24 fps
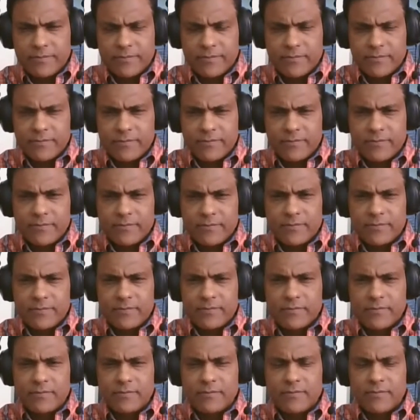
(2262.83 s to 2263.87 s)

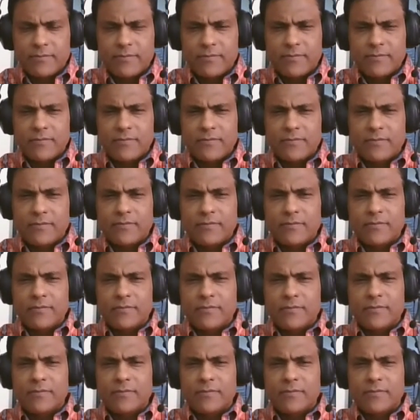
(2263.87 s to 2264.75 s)
[no speech]